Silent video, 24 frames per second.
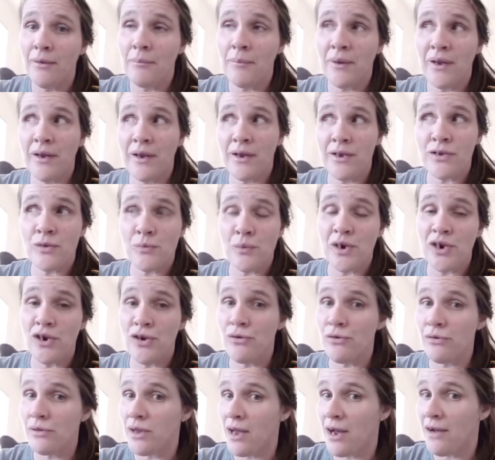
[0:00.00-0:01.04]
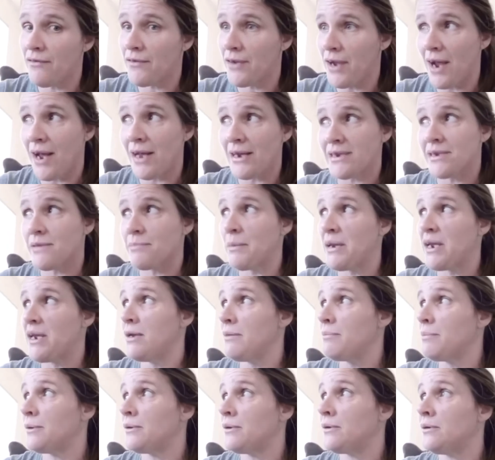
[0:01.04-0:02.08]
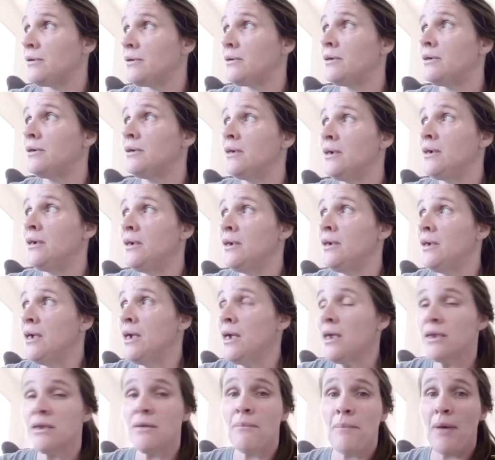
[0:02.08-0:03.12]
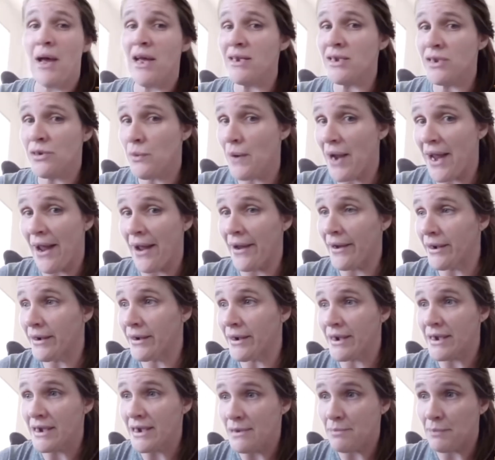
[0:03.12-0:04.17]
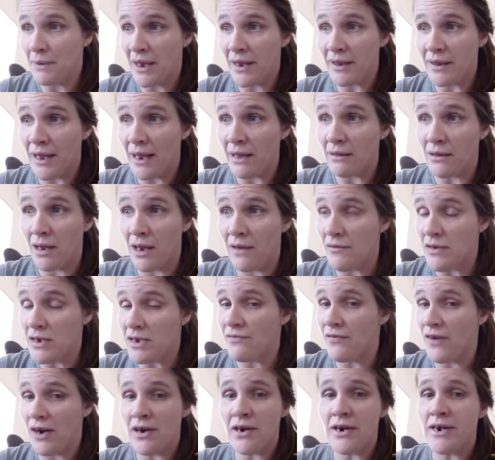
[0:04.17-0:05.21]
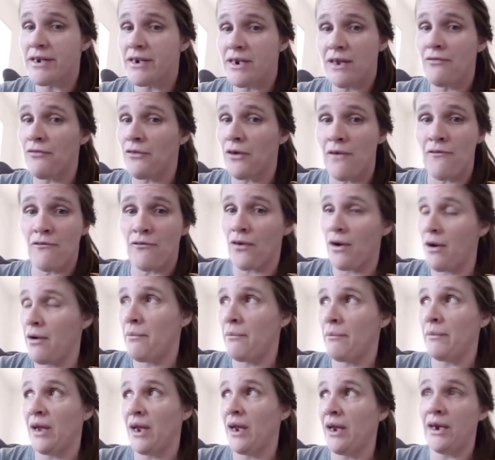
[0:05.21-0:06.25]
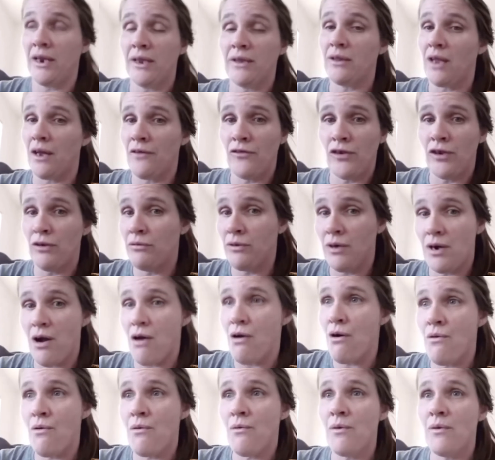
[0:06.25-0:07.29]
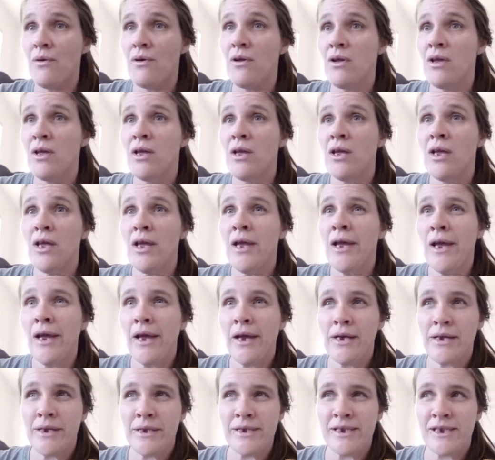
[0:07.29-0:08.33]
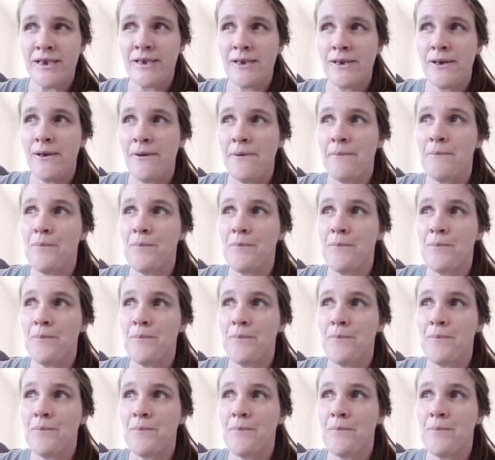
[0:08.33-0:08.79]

Because when you love Yah's people, the best way I can explain that love is very different from any love you know. It's